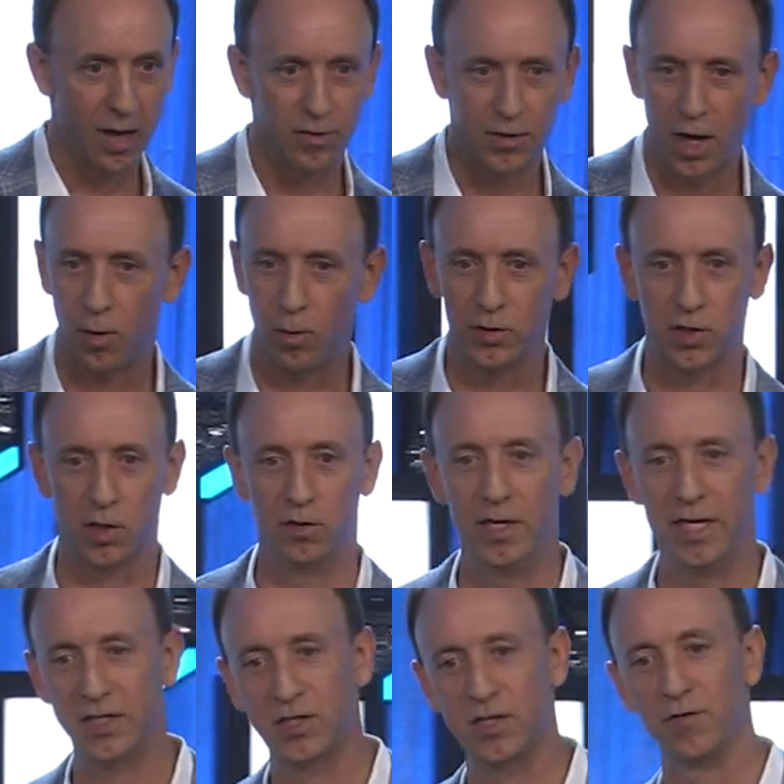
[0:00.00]
There was a
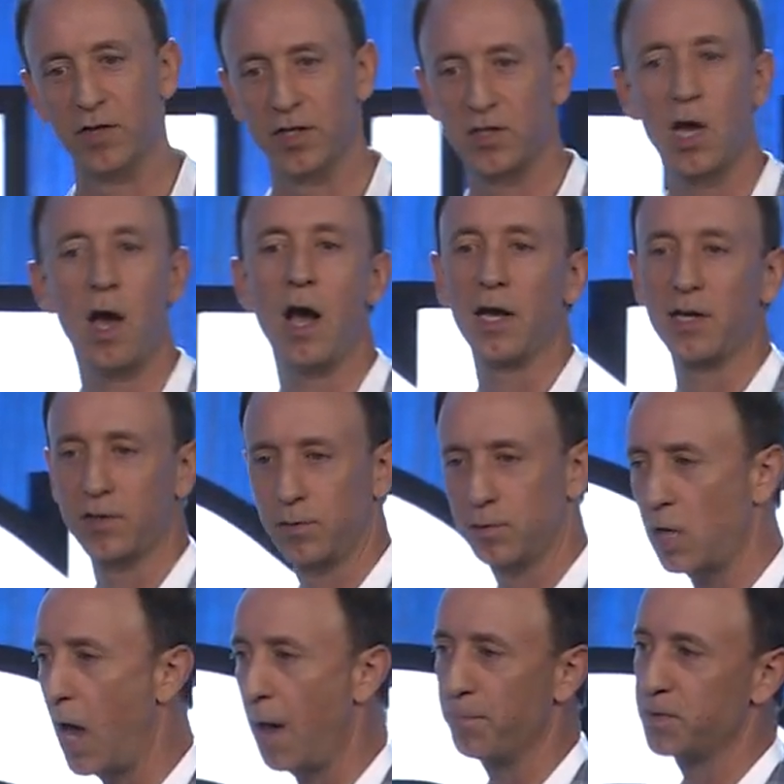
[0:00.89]
list of the
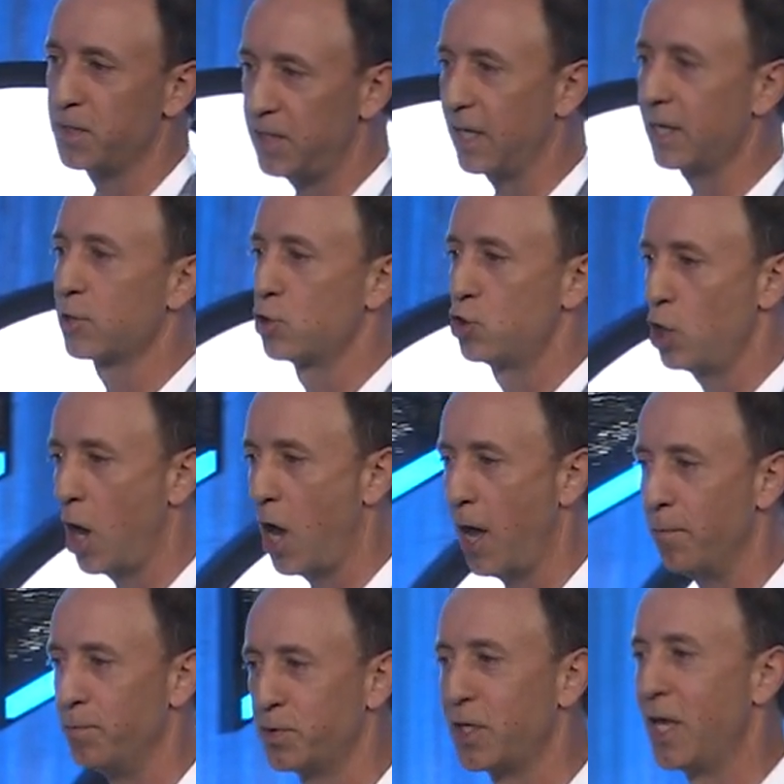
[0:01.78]
top six
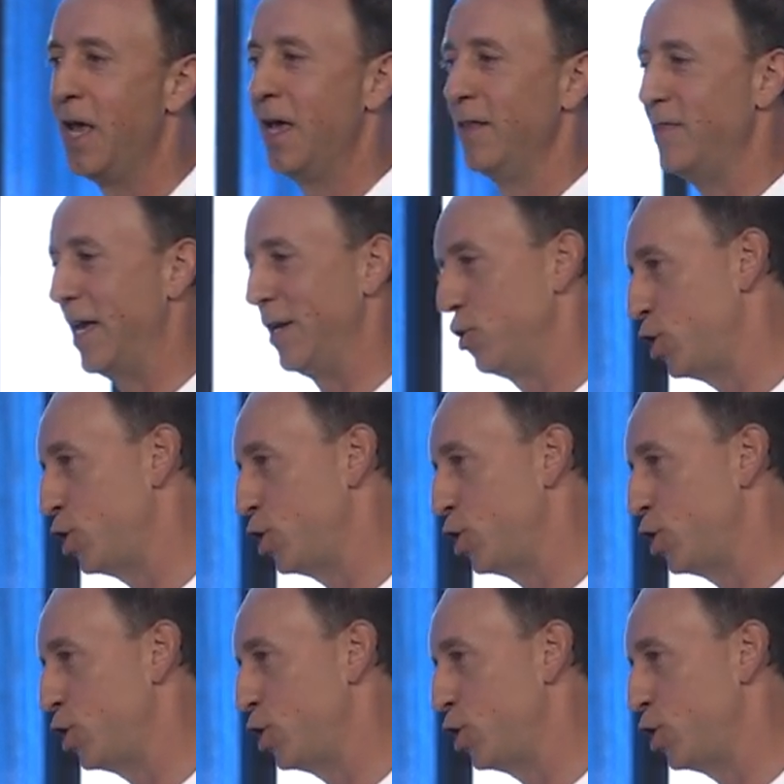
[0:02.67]
jobs that